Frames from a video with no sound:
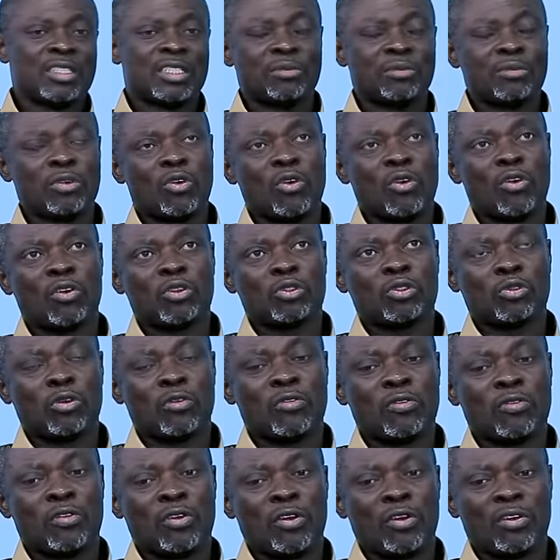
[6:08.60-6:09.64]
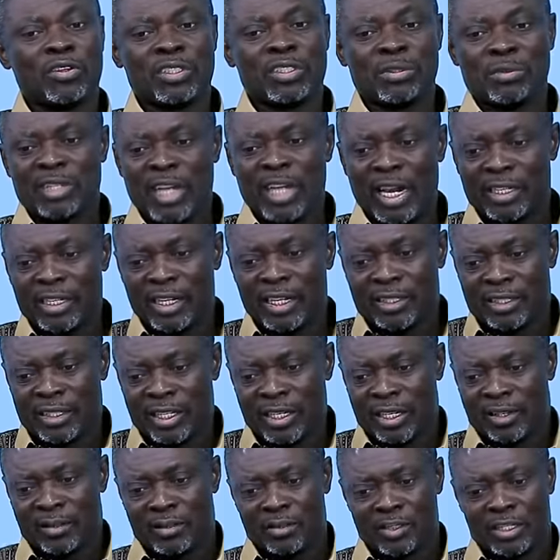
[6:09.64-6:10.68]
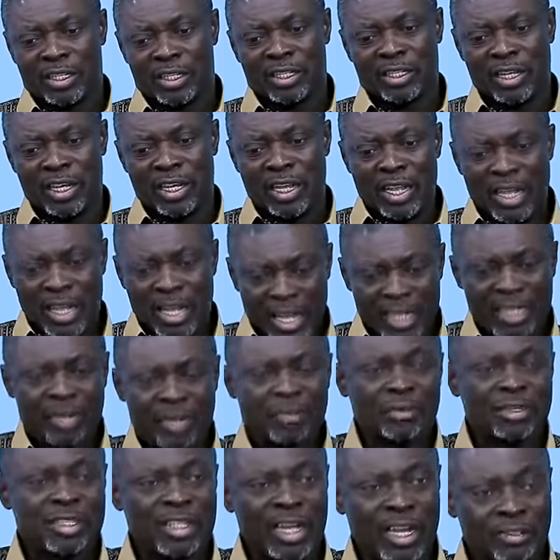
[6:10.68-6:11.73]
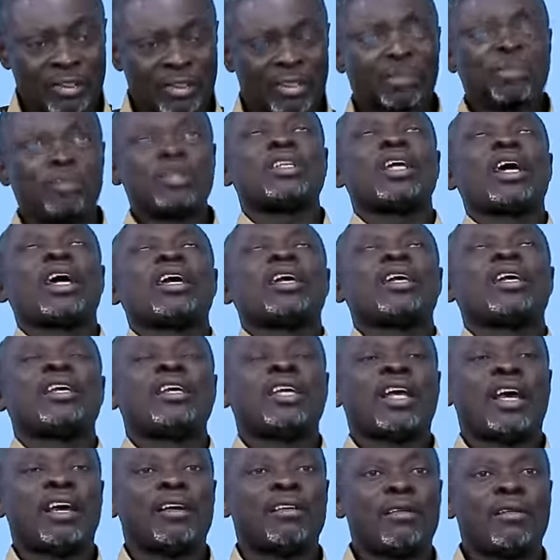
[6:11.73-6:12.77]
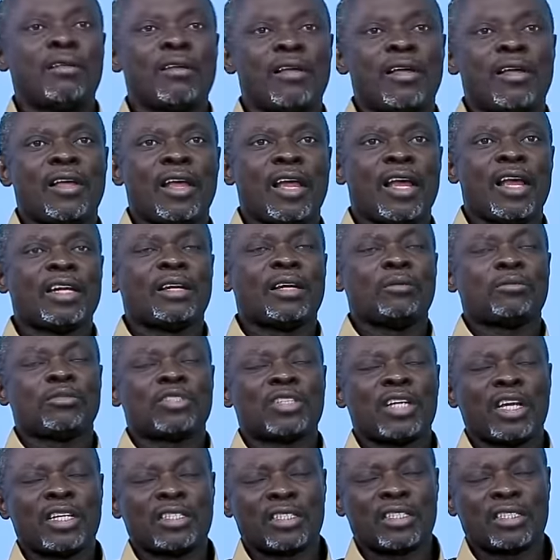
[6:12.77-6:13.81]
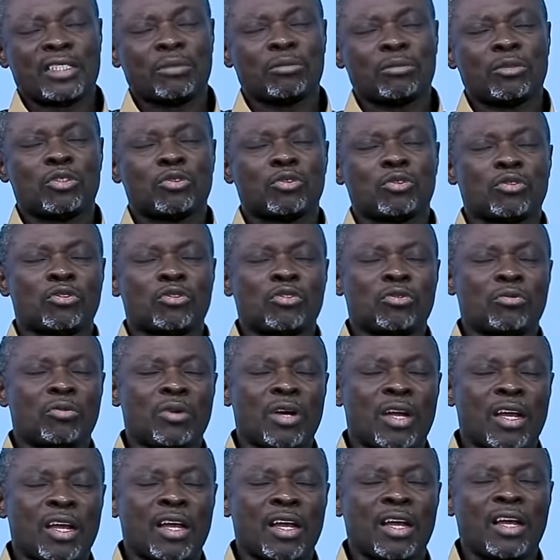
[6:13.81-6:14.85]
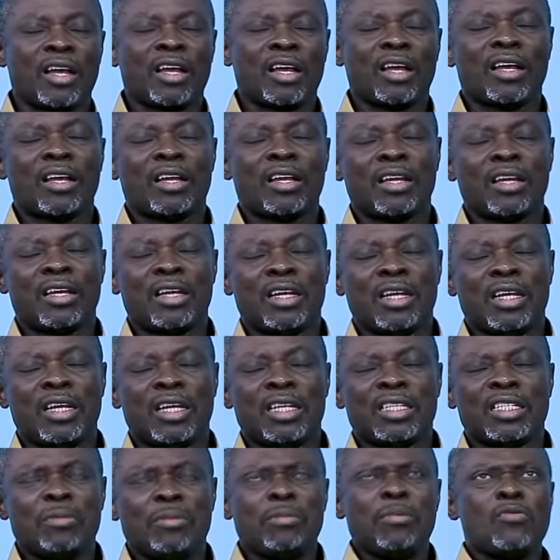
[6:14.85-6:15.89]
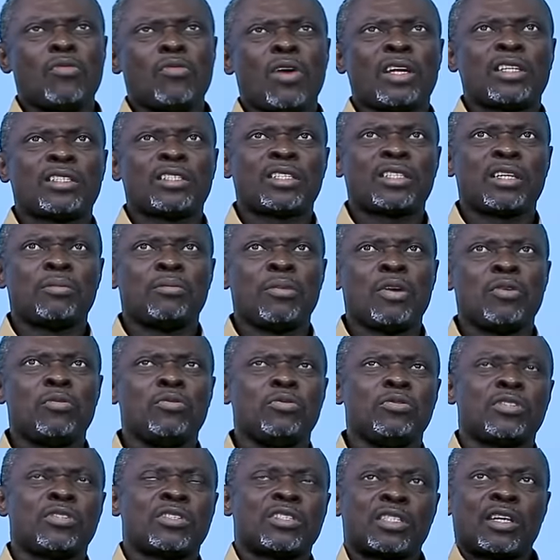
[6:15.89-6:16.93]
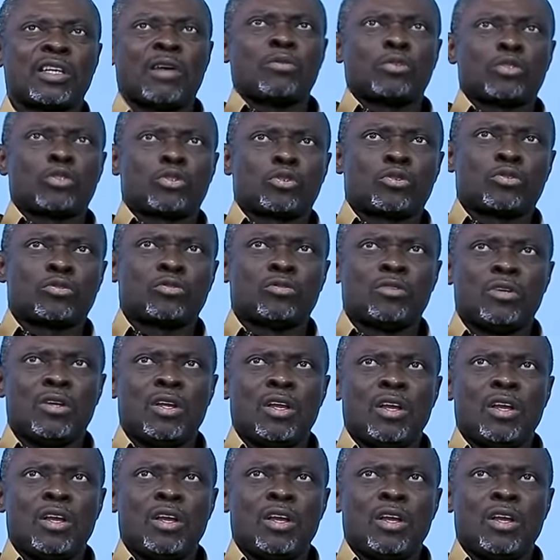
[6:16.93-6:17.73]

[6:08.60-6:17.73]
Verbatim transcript: Me call twelve o'clock and to be the idea say I say and I'm die so I'm die here and I'm sure say me to juma. The me want to say me hu nsawo soro.